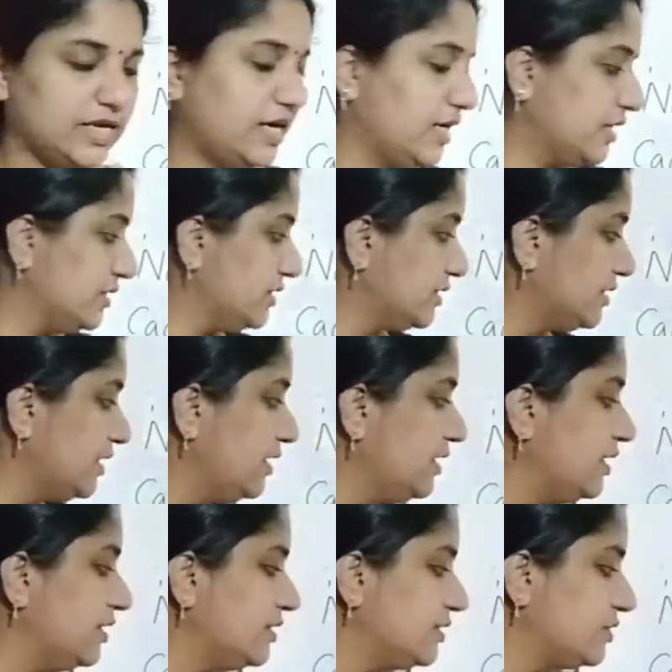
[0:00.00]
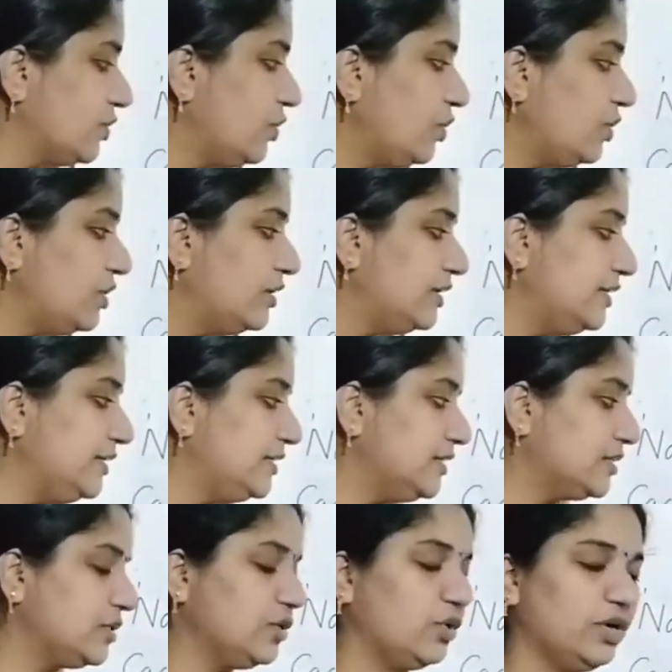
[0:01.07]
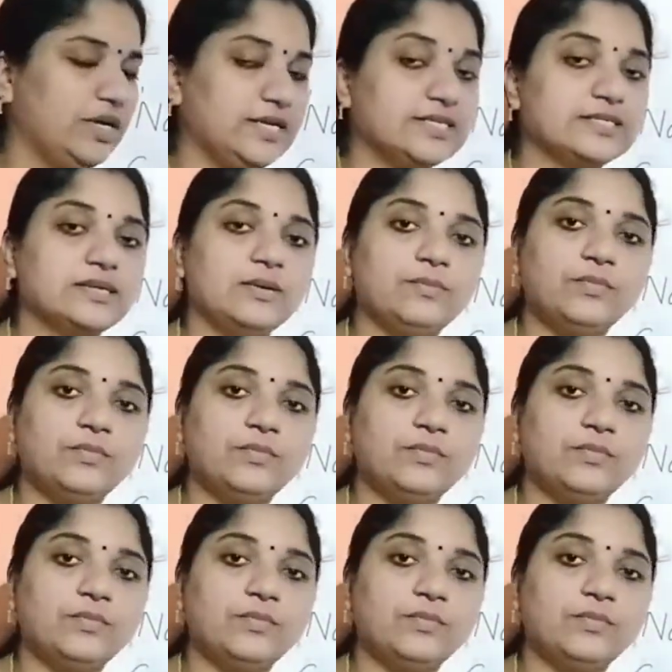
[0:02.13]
charge. So, it is known as